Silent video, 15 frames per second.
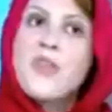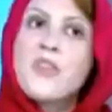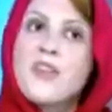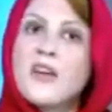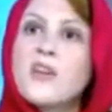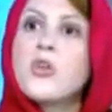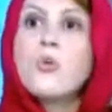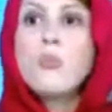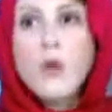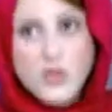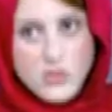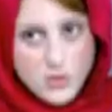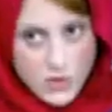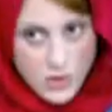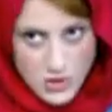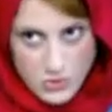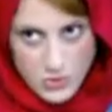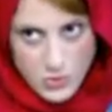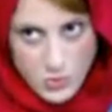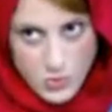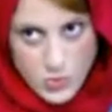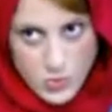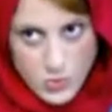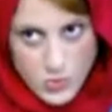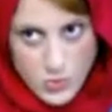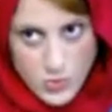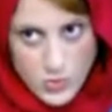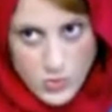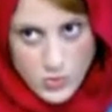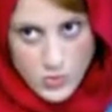that you must do.
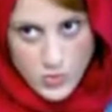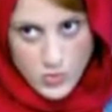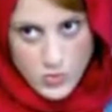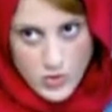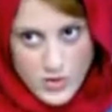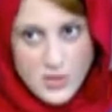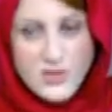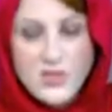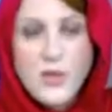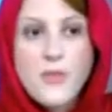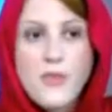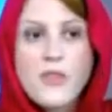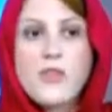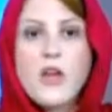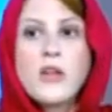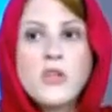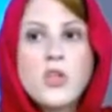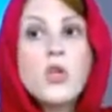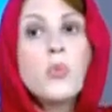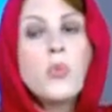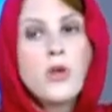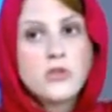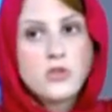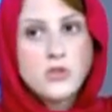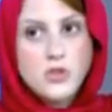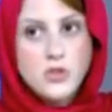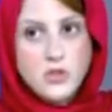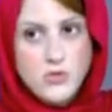This is something that you must do.